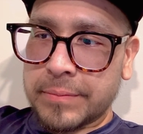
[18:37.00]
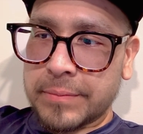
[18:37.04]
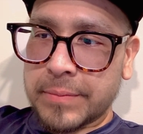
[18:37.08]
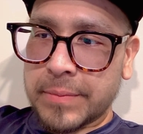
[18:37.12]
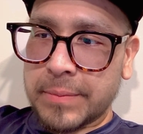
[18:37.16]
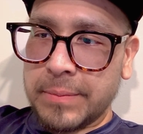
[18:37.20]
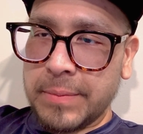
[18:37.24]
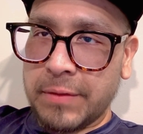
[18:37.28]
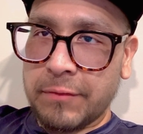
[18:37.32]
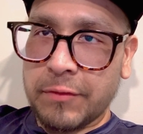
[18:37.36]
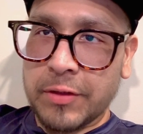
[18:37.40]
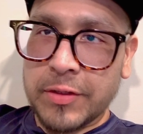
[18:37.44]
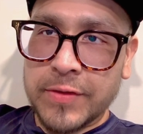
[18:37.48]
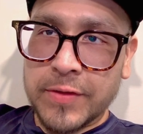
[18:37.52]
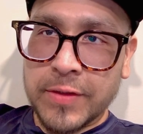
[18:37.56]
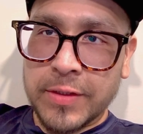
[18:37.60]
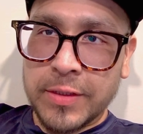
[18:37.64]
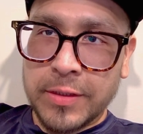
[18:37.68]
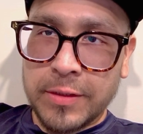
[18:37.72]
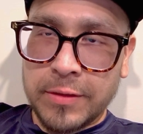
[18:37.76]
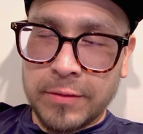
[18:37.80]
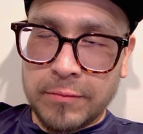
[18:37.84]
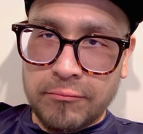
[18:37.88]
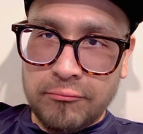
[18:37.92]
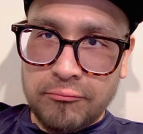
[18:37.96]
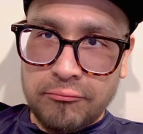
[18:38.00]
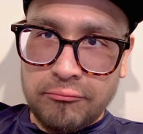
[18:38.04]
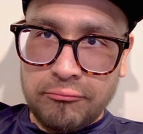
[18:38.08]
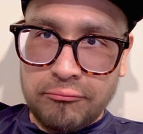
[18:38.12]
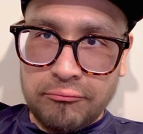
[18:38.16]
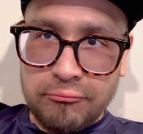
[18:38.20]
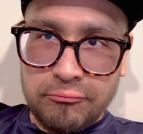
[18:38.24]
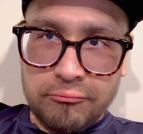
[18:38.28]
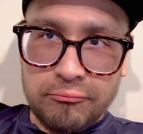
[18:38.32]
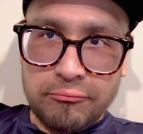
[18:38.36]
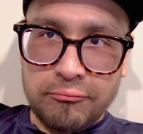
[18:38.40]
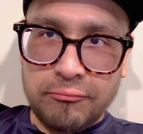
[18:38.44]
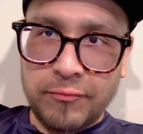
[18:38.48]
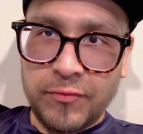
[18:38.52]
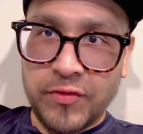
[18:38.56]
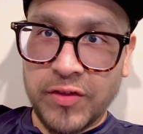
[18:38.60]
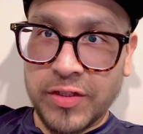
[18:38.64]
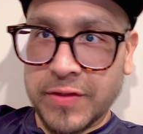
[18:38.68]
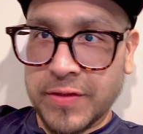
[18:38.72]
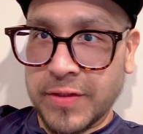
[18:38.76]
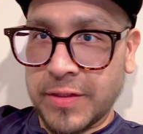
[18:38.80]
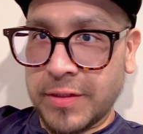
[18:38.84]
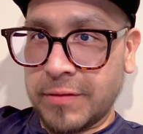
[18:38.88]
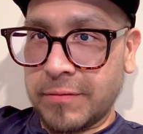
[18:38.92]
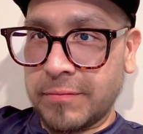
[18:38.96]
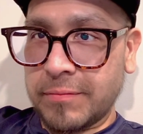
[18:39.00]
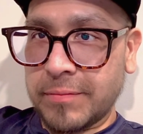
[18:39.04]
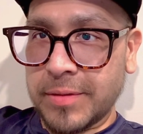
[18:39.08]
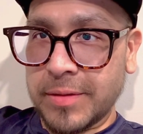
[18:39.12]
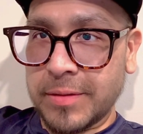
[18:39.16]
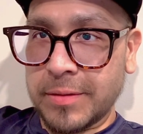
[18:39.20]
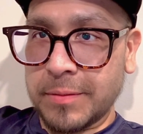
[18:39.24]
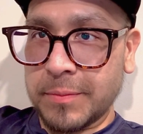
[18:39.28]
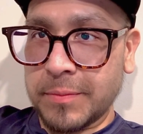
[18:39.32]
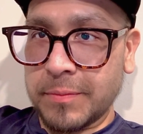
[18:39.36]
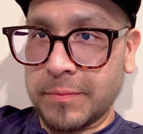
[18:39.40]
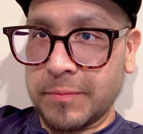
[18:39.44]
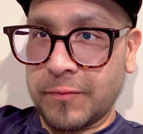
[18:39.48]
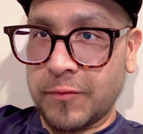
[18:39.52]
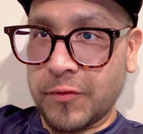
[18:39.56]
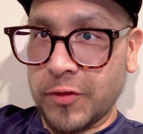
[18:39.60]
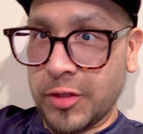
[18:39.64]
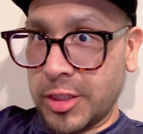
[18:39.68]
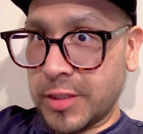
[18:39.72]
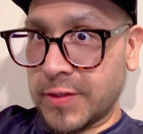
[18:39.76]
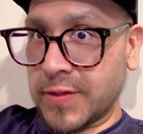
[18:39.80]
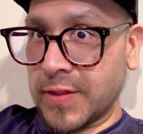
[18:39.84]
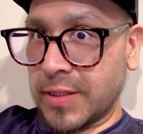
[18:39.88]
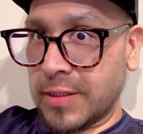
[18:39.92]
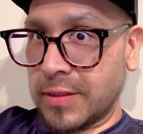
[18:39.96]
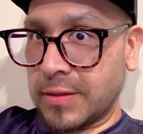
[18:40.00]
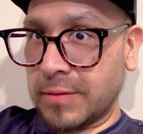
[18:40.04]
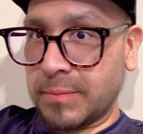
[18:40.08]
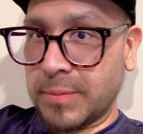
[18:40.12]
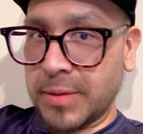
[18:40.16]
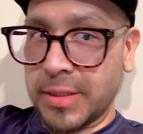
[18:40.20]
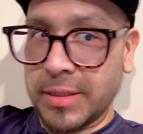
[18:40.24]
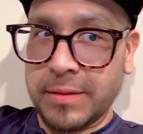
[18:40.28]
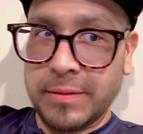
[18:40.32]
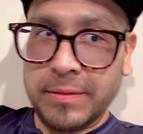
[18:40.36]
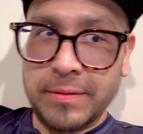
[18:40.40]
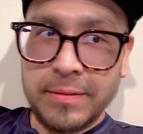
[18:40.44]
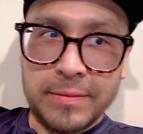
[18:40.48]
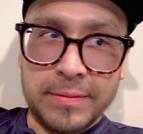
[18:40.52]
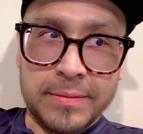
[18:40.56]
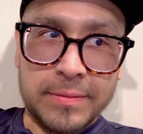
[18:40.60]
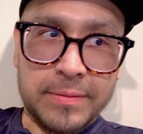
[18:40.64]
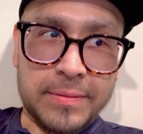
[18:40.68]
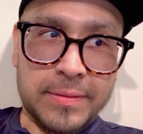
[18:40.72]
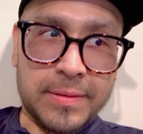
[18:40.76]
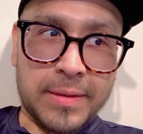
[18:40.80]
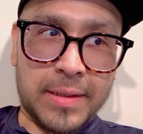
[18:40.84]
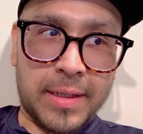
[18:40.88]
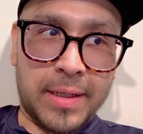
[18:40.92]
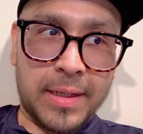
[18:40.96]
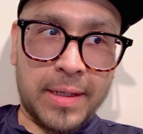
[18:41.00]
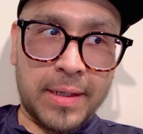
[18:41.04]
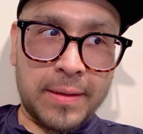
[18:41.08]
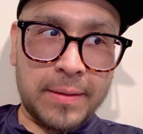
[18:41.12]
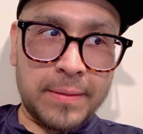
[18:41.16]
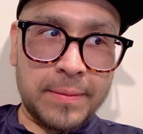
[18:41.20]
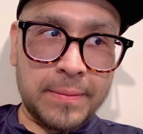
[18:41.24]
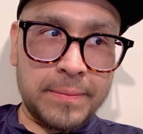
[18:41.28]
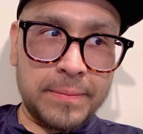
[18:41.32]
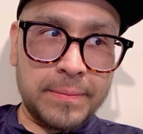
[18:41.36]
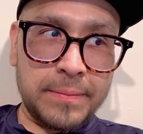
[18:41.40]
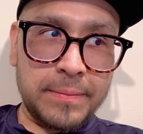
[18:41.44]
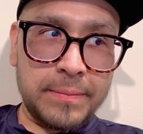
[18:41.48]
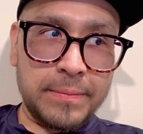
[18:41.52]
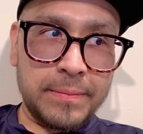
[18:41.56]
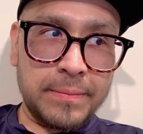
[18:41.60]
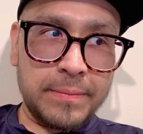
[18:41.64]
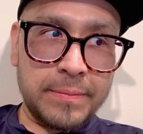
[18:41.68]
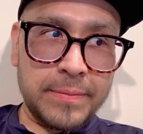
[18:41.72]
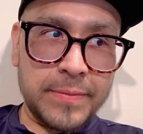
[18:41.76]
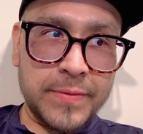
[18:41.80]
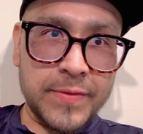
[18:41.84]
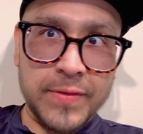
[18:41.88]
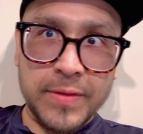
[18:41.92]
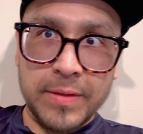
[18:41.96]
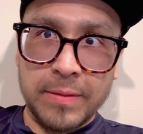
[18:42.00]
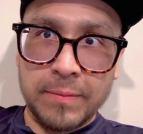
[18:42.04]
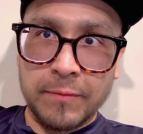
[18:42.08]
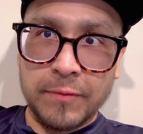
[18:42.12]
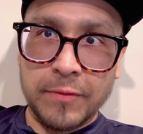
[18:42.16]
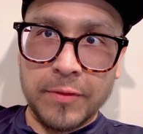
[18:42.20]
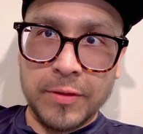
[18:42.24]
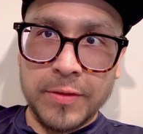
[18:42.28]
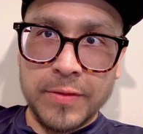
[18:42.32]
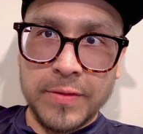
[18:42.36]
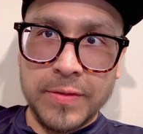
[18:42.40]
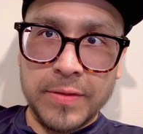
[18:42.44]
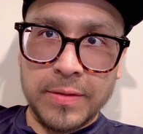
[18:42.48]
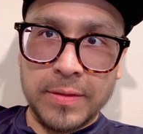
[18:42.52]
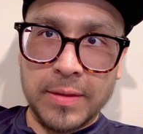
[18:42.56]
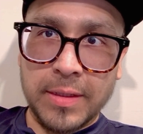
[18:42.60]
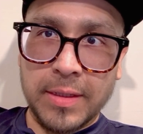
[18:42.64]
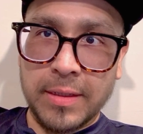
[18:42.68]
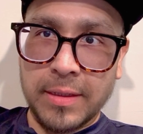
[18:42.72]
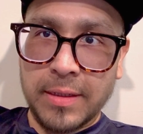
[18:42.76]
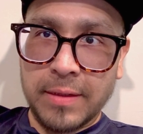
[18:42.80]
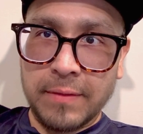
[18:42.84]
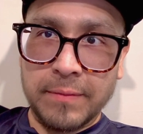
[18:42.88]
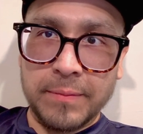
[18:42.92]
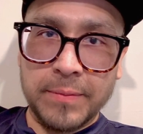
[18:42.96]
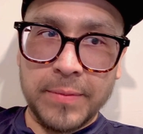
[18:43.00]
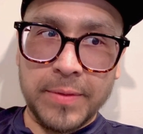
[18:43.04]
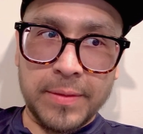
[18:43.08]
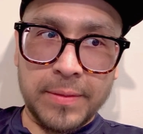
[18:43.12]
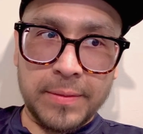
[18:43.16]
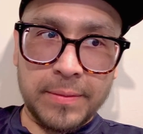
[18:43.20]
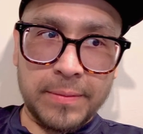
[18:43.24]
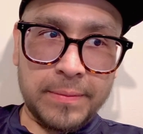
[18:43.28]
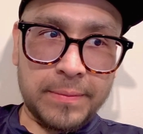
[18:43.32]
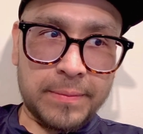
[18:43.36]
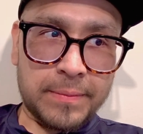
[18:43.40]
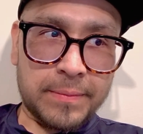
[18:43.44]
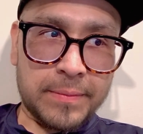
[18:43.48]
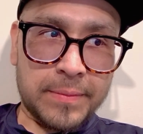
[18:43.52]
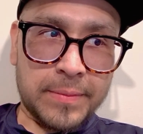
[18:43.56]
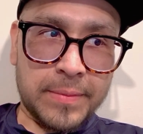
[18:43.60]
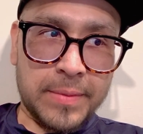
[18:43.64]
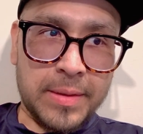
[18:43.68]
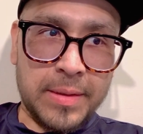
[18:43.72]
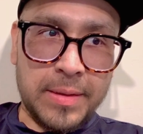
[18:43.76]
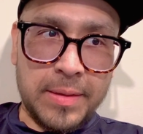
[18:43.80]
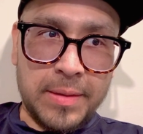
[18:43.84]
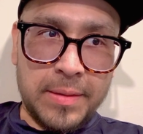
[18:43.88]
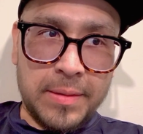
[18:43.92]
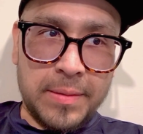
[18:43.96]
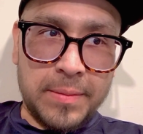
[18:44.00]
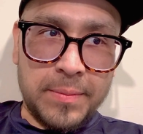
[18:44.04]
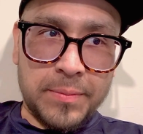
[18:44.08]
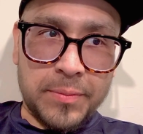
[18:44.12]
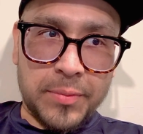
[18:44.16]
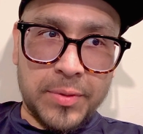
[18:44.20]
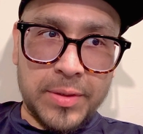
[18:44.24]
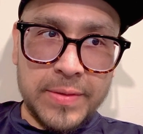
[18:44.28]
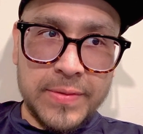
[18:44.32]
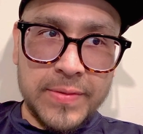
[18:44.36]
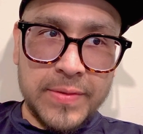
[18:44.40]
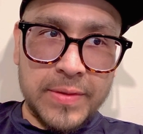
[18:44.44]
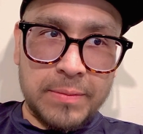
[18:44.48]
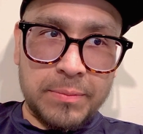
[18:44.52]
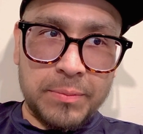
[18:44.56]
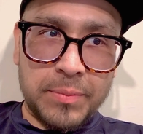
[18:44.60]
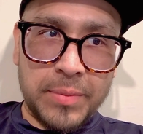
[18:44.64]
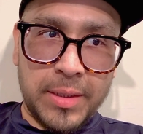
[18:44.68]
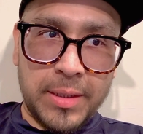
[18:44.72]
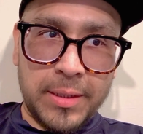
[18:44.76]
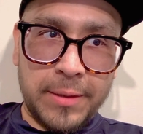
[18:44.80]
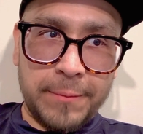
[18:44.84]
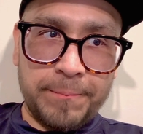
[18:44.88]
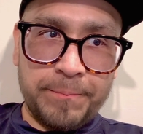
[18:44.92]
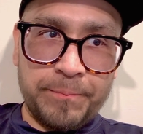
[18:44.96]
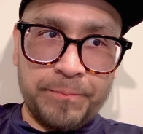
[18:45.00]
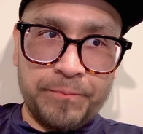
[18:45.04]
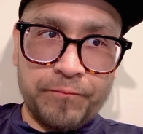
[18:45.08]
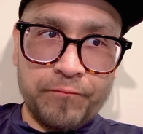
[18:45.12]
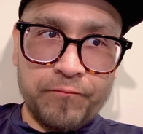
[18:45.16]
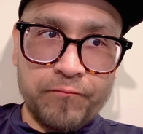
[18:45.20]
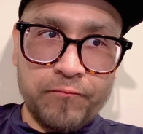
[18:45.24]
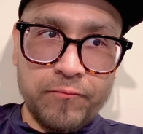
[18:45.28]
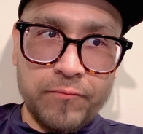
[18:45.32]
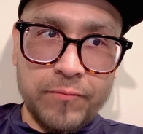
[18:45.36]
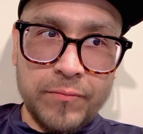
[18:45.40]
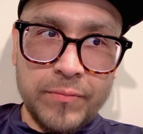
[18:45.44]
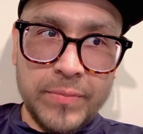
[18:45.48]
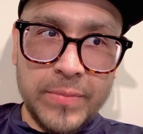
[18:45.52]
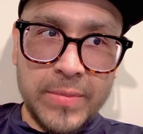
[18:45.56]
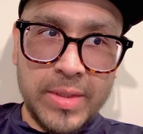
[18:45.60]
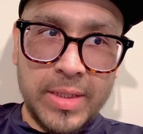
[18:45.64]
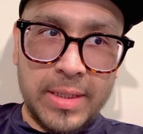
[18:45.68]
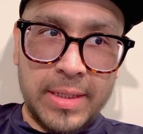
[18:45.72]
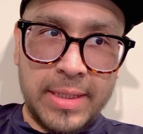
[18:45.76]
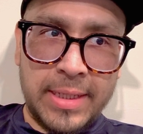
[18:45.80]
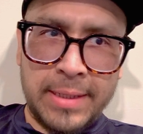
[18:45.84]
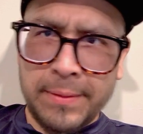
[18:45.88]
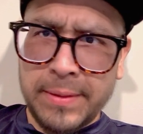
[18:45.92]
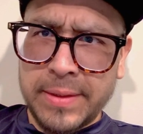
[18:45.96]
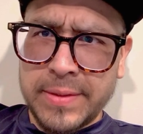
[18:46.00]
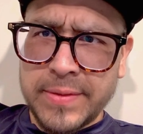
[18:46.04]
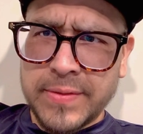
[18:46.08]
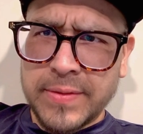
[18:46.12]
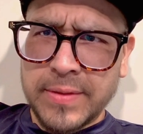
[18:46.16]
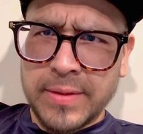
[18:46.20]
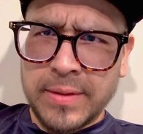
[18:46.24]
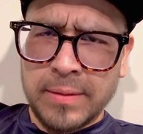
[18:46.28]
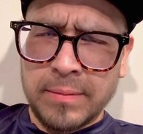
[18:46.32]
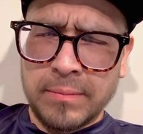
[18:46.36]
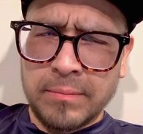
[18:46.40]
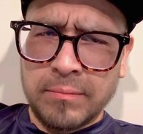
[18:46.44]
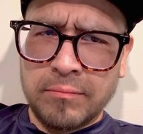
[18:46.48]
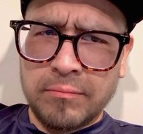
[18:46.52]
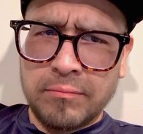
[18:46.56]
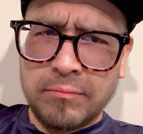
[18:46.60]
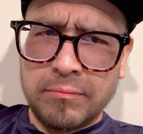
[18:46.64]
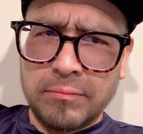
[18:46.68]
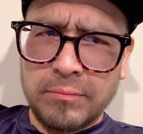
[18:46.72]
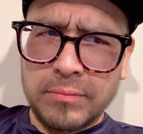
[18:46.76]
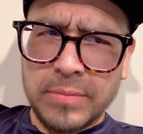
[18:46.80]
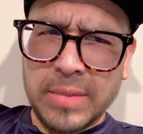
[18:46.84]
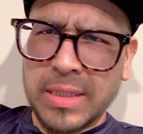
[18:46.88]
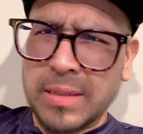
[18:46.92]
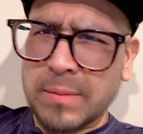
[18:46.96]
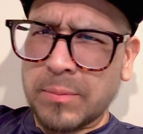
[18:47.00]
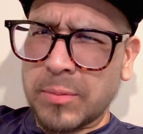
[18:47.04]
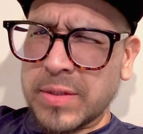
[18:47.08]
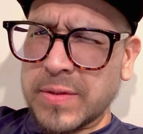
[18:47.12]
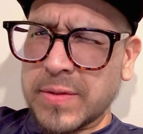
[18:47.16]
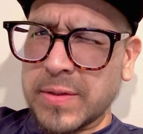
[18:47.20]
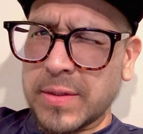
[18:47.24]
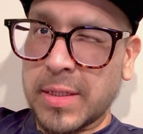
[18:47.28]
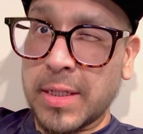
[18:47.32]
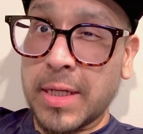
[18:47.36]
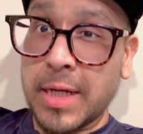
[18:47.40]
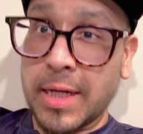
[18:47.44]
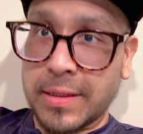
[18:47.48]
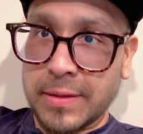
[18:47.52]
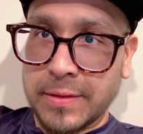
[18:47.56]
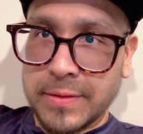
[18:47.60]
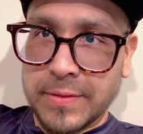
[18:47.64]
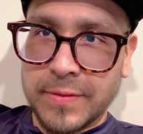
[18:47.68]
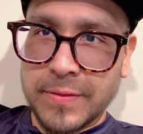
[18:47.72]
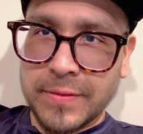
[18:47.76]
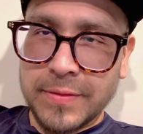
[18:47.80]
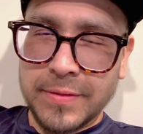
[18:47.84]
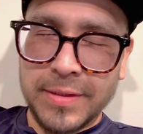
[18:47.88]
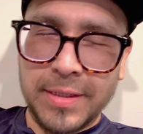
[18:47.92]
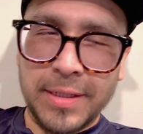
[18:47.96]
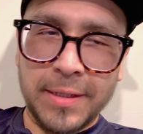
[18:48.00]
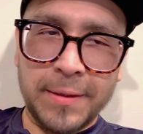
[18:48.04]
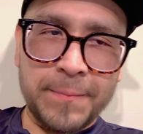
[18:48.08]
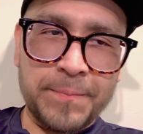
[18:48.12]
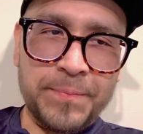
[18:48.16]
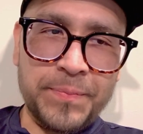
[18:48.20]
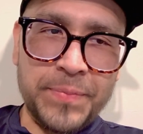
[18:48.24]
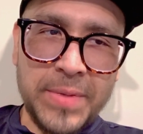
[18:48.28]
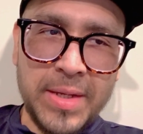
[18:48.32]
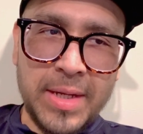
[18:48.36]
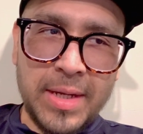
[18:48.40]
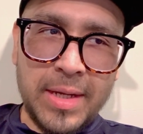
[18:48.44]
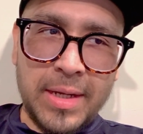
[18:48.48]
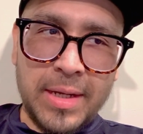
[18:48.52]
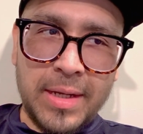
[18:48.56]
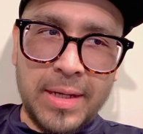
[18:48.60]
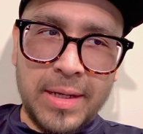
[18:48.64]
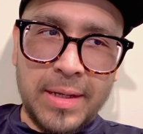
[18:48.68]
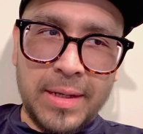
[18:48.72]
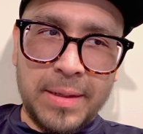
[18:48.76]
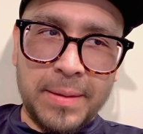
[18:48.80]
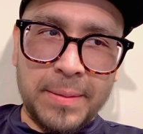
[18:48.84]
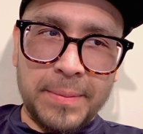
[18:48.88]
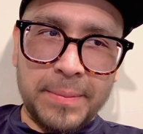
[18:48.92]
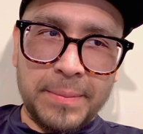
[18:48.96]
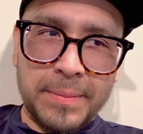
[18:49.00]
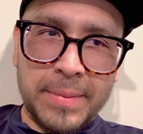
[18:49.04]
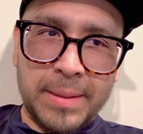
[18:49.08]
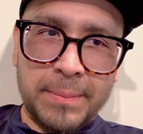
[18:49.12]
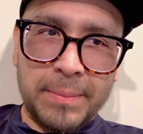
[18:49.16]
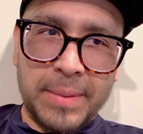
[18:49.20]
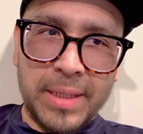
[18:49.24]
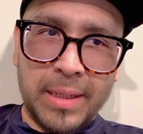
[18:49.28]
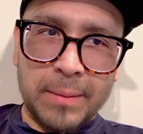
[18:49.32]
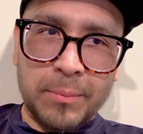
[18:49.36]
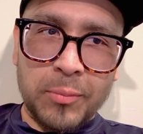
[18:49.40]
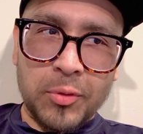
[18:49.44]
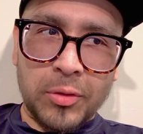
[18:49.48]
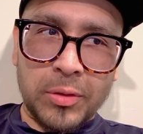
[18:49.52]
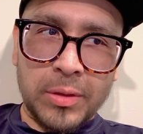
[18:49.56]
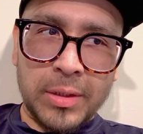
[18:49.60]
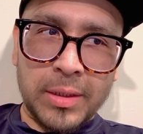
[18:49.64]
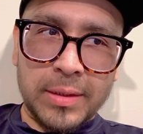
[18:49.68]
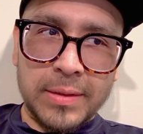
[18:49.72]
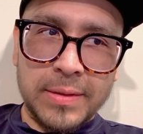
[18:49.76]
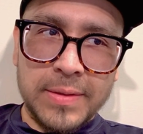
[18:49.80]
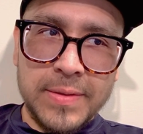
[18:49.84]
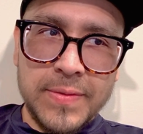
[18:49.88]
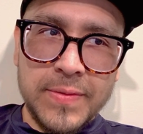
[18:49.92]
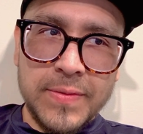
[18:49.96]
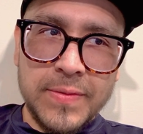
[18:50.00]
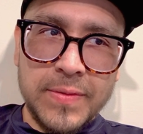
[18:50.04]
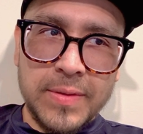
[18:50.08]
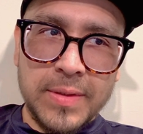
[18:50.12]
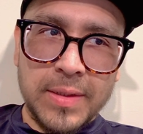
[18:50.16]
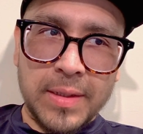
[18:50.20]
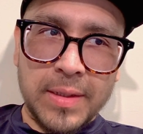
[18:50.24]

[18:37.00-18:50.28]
friend's gonna fix it, and I'm very excited, but I gotta see him first and kind of give him the bracelet. But anyways, not the bracelet, the necklace. Yeah, my black pearl necklace.